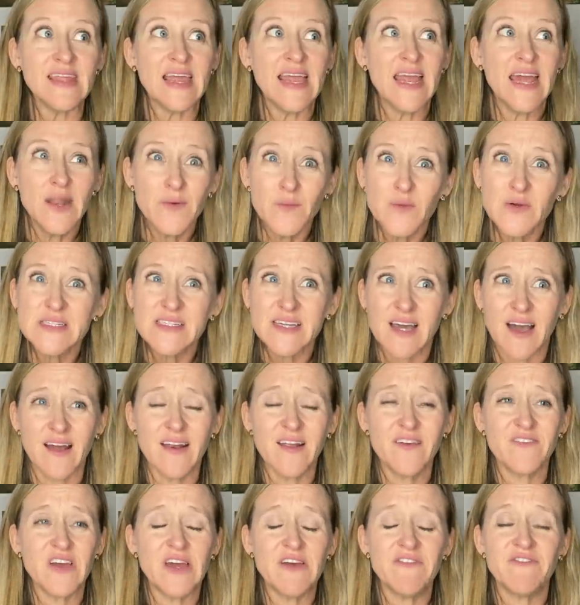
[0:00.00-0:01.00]
And it was kind
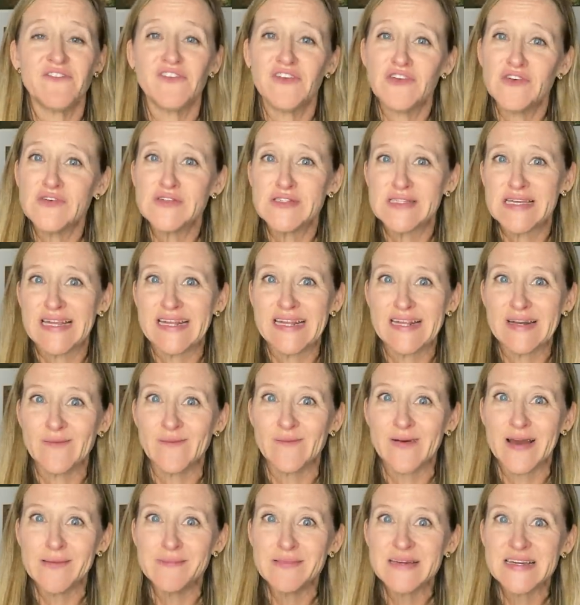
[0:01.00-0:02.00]
of confusing in a
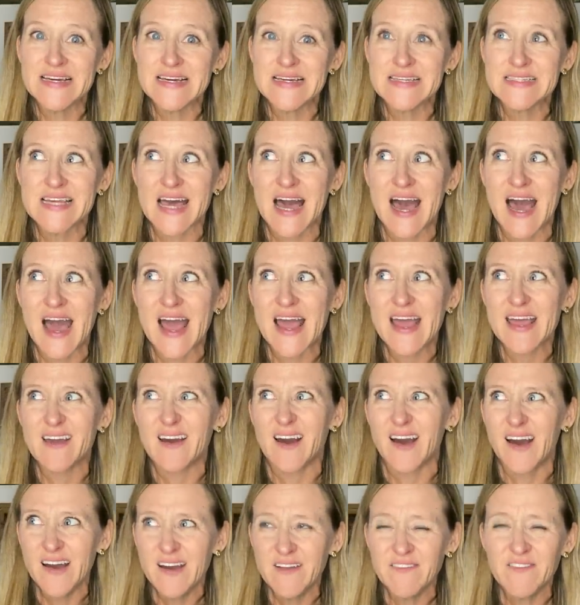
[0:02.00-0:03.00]
way because I
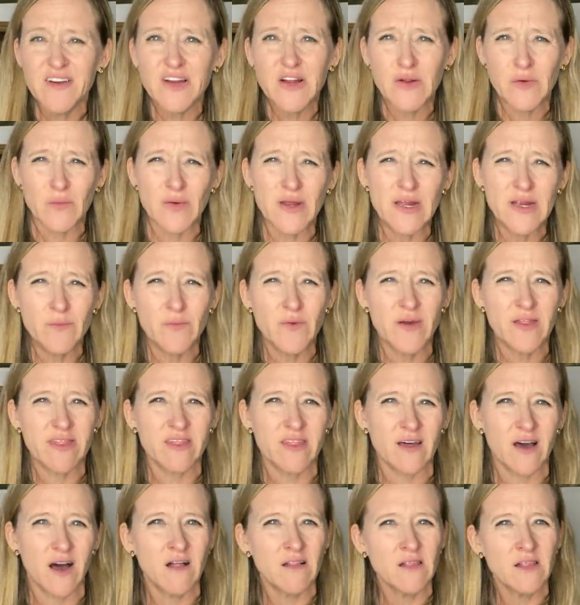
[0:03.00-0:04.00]
kind of agreed with
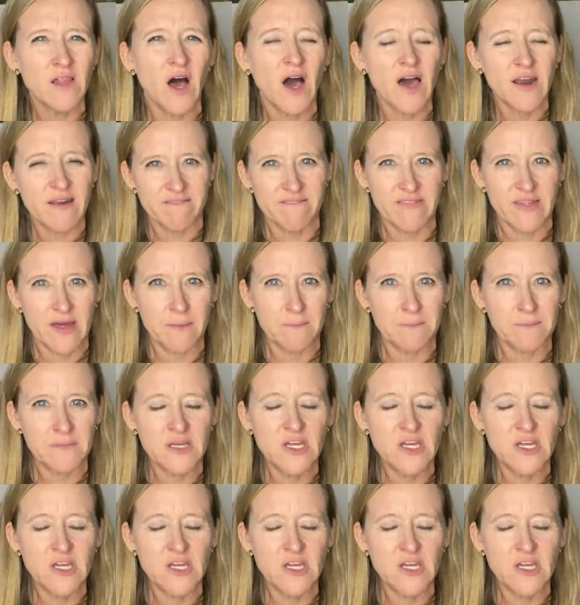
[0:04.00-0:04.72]
a lot of them.